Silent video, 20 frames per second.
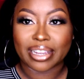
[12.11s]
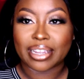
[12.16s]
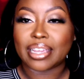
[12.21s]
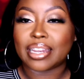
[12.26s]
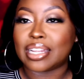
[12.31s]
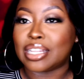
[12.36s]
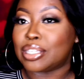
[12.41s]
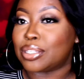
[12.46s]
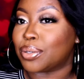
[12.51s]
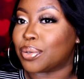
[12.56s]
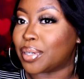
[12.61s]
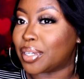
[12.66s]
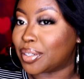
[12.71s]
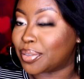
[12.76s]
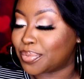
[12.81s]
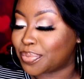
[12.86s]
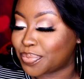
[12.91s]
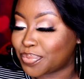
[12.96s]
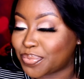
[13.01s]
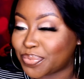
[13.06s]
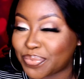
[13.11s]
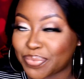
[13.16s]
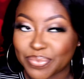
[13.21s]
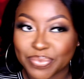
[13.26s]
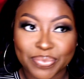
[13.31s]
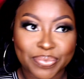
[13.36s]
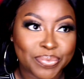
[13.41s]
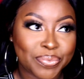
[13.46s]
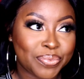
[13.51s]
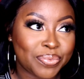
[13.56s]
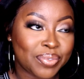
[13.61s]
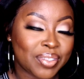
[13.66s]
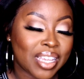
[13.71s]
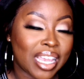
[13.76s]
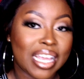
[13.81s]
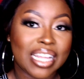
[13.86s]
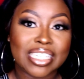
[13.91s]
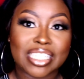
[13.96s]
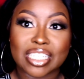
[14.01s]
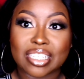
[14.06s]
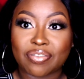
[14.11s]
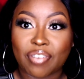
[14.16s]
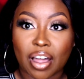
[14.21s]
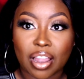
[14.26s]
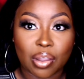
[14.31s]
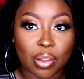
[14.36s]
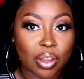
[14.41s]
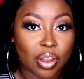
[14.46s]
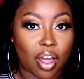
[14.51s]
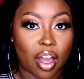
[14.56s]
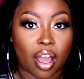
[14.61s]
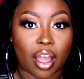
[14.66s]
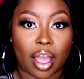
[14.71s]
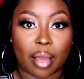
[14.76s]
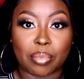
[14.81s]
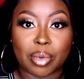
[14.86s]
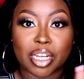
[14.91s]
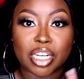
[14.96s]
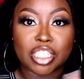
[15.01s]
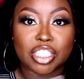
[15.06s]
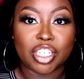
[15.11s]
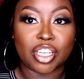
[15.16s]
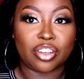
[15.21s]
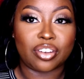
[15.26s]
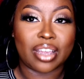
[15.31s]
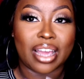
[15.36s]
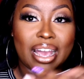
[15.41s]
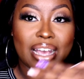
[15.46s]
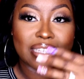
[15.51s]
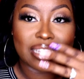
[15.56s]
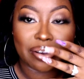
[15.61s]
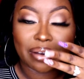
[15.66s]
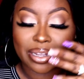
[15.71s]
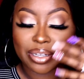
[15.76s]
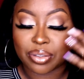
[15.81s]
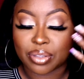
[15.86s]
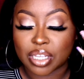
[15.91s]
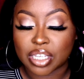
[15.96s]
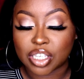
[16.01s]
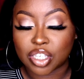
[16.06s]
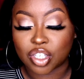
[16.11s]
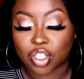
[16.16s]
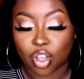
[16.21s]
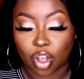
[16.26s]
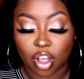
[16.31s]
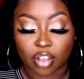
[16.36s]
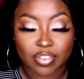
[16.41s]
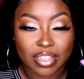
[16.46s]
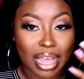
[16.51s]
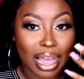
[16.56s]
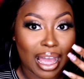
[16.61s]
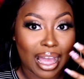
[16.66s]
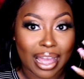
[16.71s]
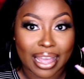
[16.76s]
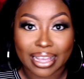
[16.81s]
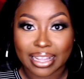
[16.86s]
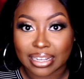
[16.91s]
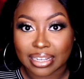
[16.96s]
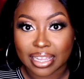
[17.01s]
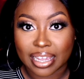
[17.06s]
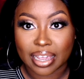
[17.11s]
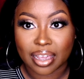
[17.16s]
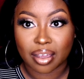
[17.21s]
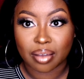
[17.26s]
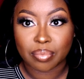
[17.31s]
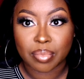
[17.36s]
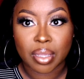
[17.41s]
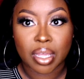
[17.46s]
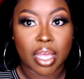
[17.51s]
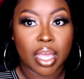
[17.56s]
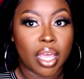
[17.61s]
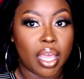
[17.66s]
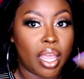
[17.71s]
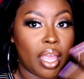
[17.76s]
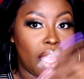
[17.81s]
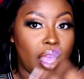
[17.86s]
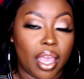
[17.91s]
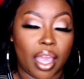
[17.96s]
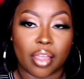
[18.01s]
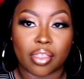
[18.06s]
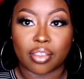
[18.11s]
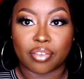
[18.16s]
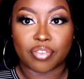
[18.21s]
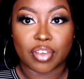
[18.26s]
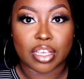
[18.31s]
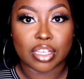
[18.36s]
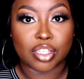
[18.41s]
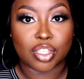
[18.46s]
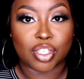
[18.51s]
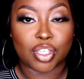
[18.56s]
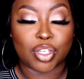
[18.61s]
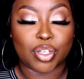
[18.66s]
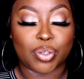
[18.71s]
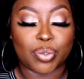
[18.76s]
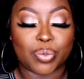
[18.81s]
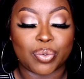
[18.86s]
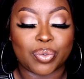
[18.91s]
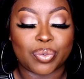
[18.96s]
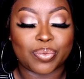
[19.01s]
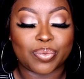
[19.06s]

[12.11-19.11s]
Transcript: Get into it. Just follow along. I'm going to show you guys how I do this soft eye glam and the face too.